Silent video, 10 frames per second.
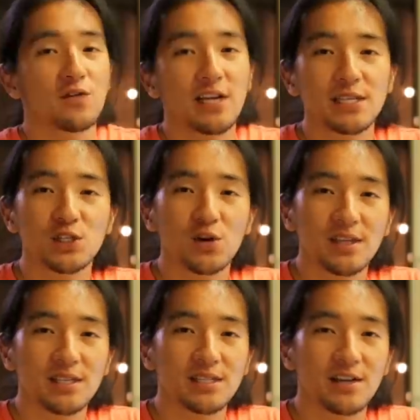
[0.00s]
So if you guys
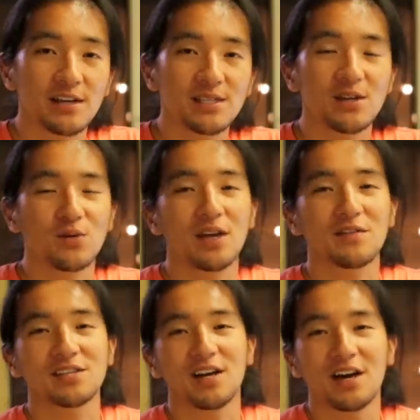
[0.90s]
enjoyed this series, we
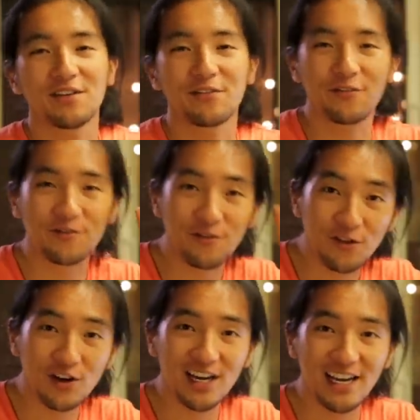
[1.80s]
have a ton of
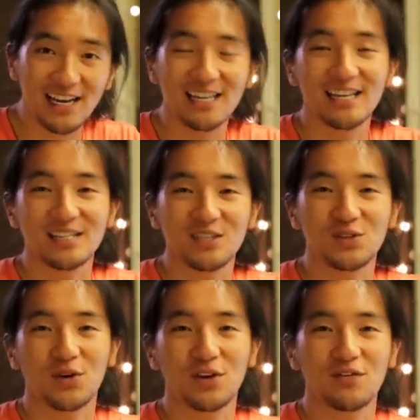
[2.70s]
free
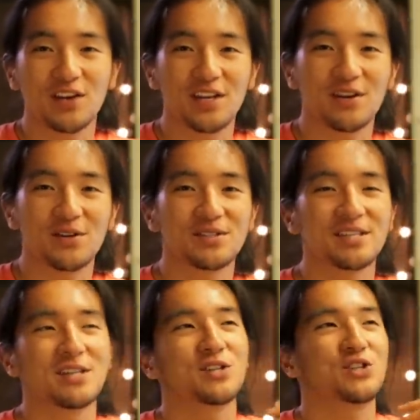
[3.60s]
tutorial
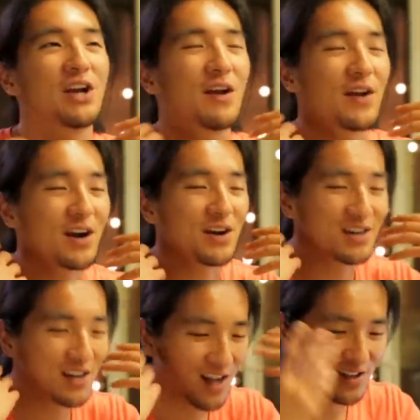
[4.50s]
videos sharing our
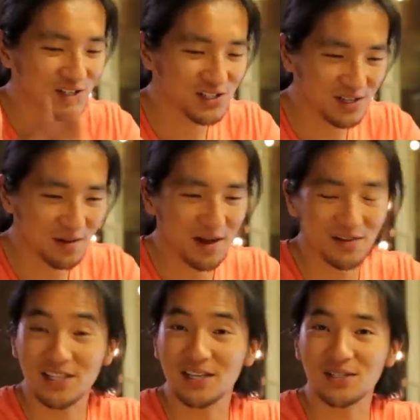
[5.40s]
knowledge
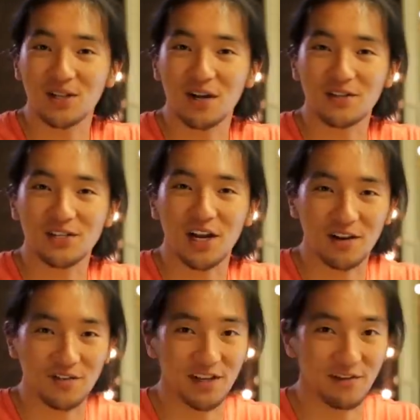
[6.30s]
about DSLR
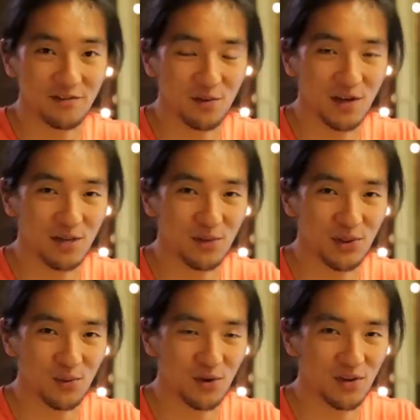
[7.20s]
photography and filmmaking
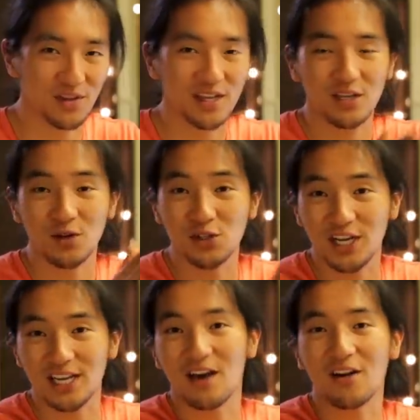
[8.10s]
with the world. Go
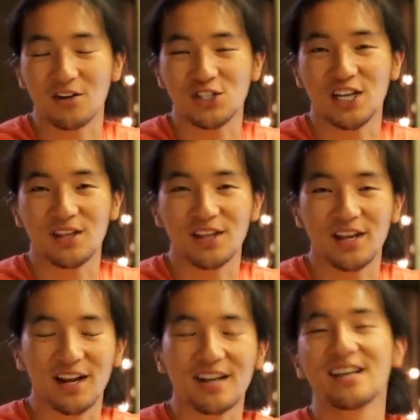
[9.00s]
check it out on our channel
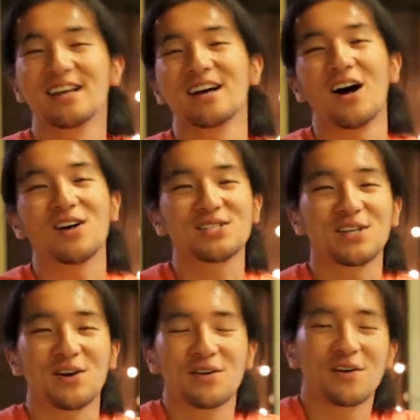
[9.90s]
there.
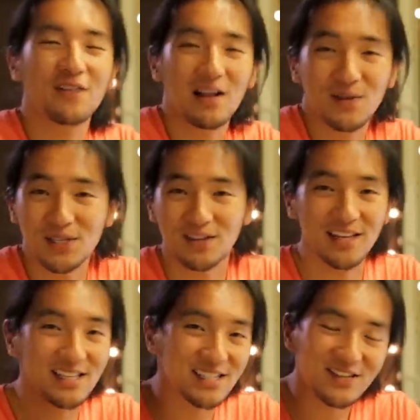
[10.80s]
Also, follow us on
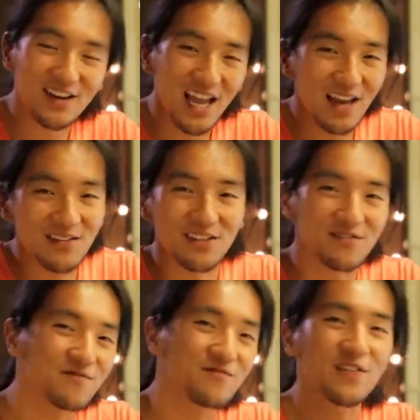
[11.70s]
Instagram
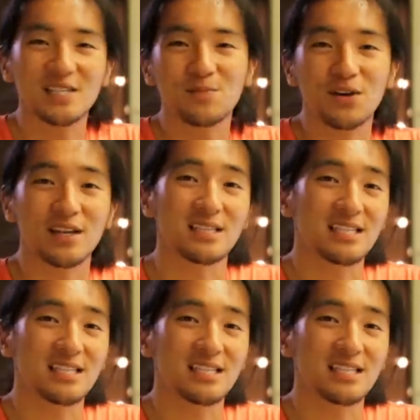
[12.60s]
and Facebook and